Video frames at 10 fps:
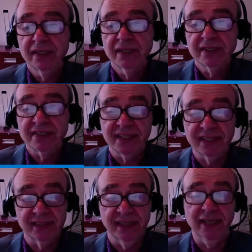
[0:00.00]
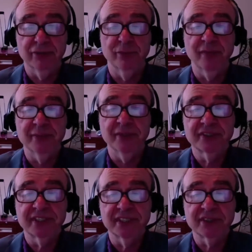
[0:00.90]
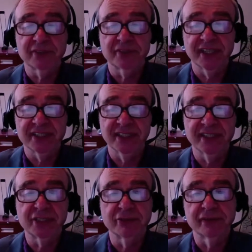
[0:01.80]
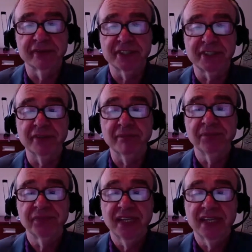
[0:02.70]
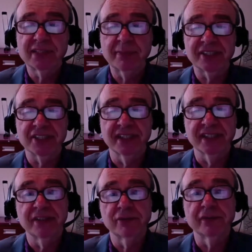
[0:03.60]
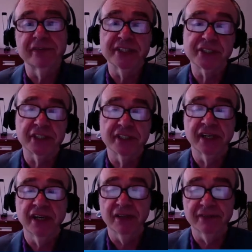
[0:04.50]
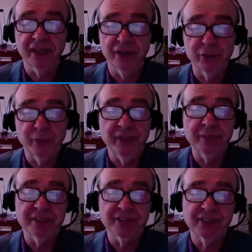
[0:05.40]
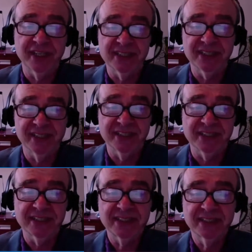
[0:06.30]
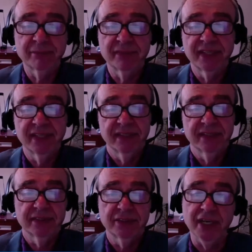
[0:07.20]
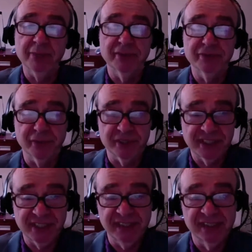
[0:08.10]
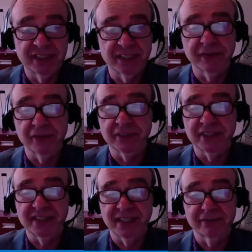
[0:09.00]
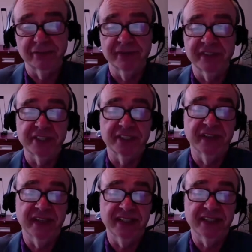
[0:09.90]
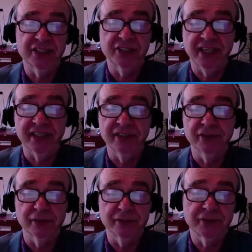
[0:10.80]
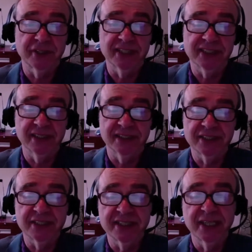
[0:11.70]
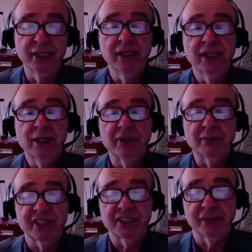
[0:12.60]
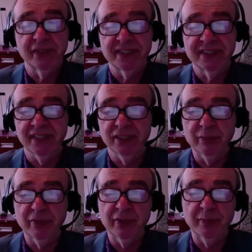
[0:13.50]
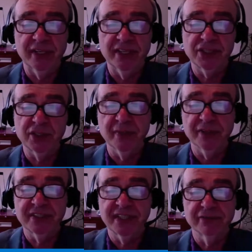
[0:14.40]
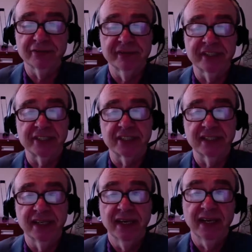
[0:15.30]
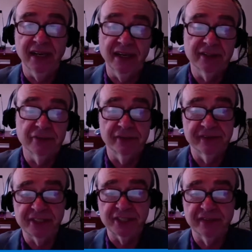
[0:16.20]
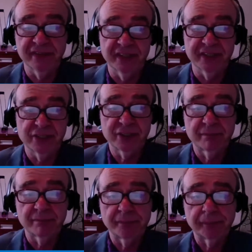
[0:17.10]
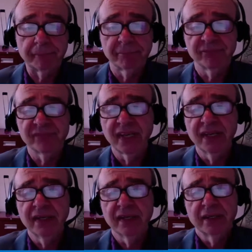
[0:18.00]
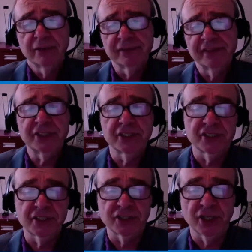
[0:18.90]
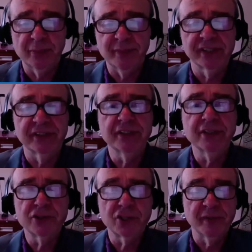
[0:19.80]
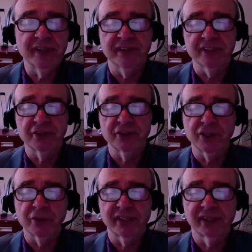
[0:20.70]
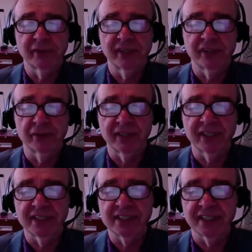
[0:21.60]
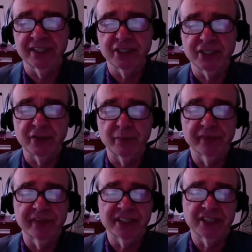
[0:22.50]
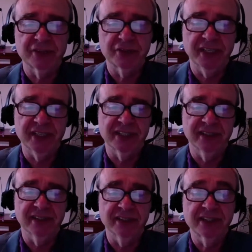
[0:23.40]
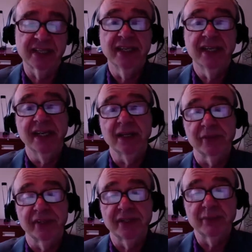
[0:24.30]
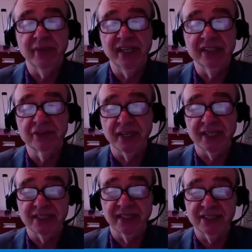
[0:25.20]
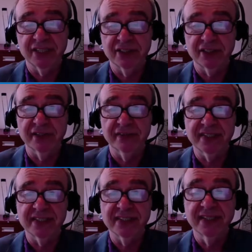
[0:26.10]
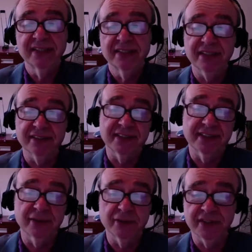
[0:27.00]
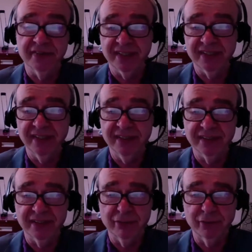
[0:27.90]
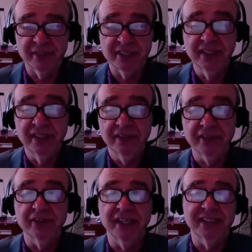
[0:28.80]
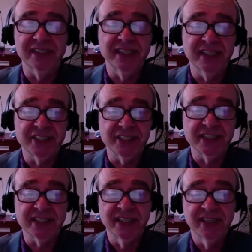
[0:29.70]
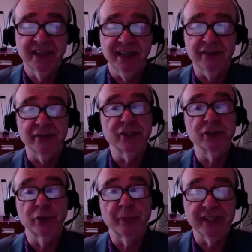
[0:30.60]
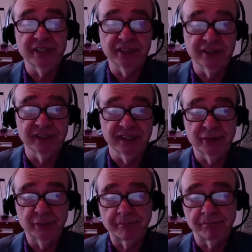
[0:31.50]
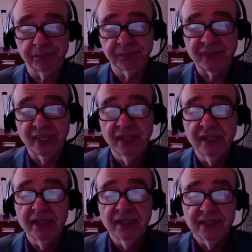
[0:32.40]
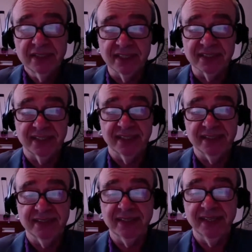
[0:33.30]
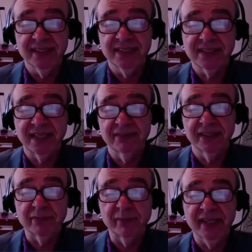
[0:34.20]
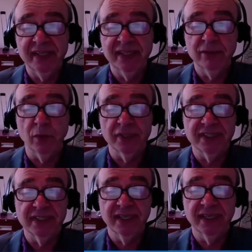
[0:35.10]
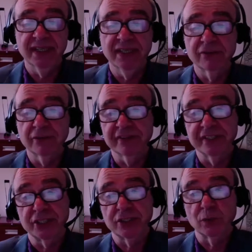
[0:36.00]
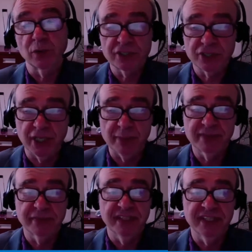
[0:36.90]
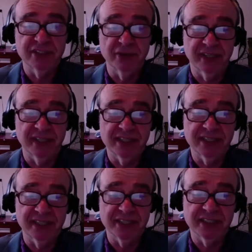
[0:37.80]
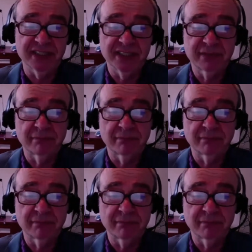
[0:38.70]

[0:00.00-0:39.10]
The second half of my book deals with translation revision, especially revision of other people's translations. Chapter 14 is devoted to self-revision, that is, checking your own translations, but much of what I say in the book applies to both self-revision and revision of others. Revision is a topic that used to be of interest only within organizations of professional translators and within big translation services such as those of the Canadian government, the United Nations, and the European Union. Since the 1980s, I've led many one-day revision workshops for these organizations.